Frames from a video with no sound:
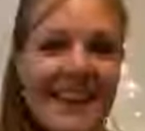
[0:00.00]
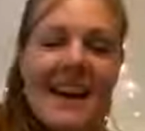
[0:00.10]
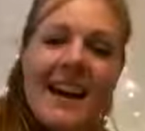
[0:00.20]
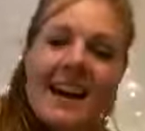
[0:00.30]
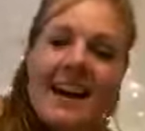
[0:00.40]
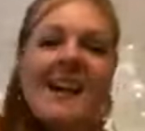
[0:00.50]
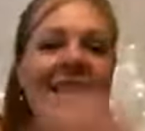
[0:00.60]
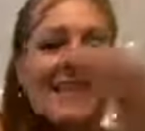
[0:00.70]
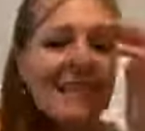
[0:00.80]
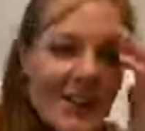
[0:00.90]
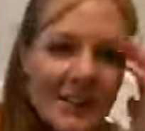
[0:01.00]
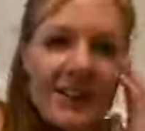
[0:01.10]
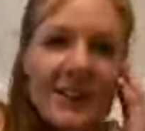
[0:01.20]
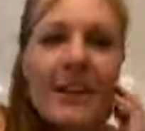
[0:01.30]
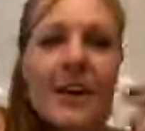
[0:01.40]
Oh,
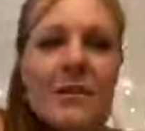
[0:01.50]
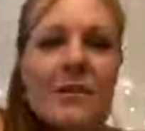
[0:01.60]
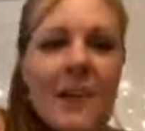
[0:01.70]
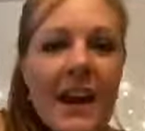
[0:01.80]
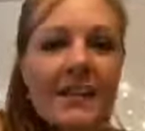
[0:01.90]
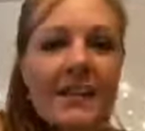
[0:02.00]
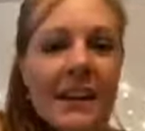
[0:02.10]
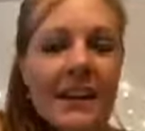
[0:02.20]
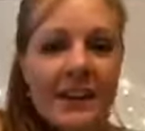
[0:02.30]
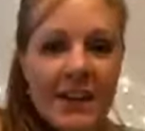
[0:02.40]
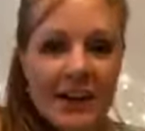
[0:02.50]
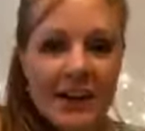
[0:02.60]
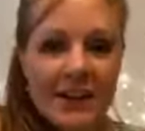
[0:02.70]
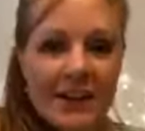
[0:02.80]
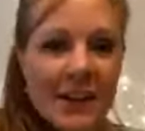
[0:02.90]
Yakarta, I wish we had like an
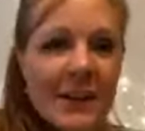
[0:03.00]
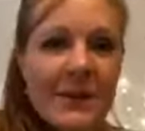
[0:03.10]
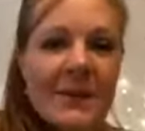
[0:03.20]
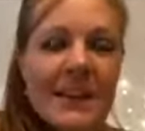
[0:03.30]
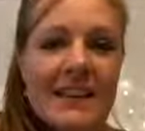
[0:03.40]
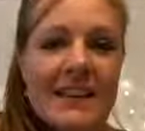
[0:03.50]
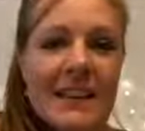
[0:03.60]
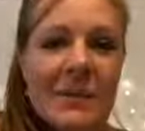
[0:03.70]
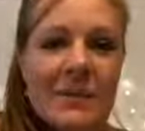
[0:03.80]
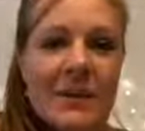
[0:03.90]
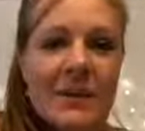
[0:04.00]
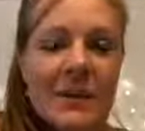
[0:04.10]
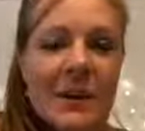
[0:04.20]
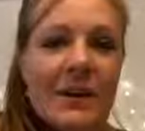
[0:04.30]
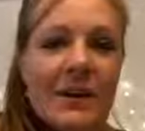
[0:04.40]
audience right now because then if people
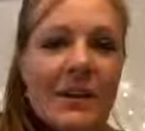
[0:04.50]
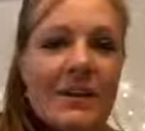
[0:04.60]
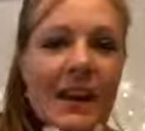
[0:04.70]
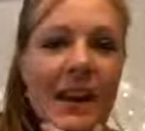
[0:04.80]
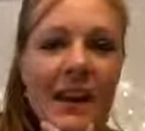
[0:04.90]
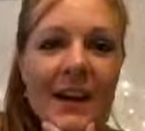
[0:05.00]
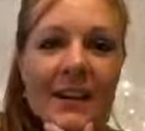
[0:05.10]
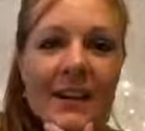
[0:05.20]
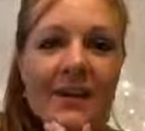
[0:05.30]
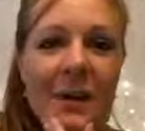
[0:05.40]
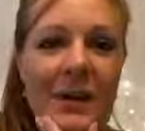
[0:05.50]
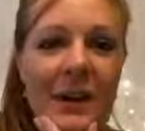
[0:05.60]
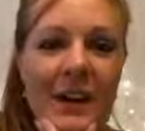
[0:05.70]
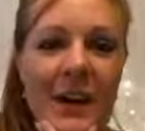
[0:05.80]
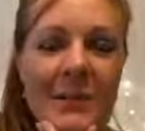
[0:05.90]
were throwing
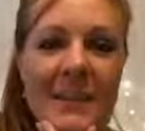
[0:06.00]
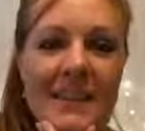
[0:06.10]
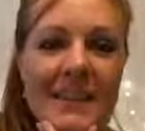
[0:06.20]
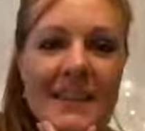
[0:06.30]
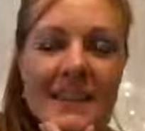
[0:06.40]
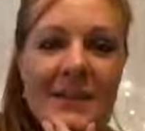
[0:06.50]
in comments and stuff, we